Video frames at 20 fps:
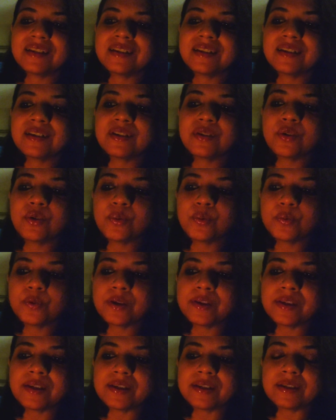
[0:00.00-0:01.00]
The
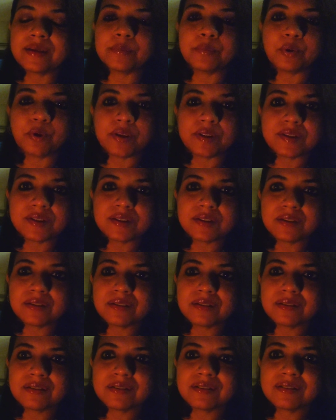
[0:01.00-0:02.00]
cobra that can
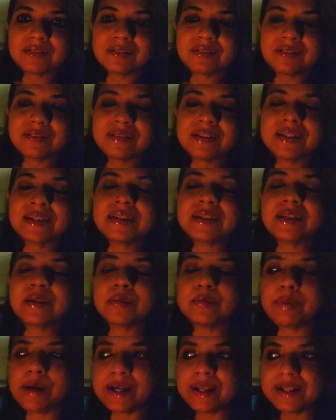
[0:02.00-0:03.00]
poison, it
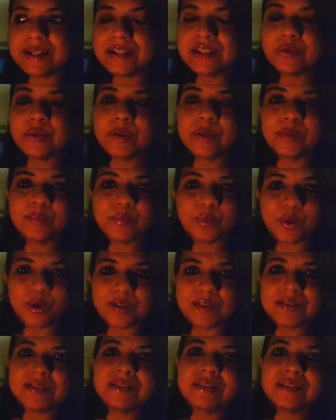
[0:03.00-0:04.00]
can bite you and
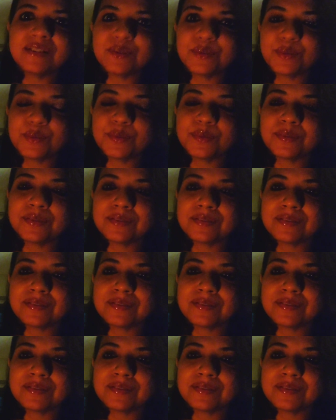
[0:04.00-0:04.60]
poison you,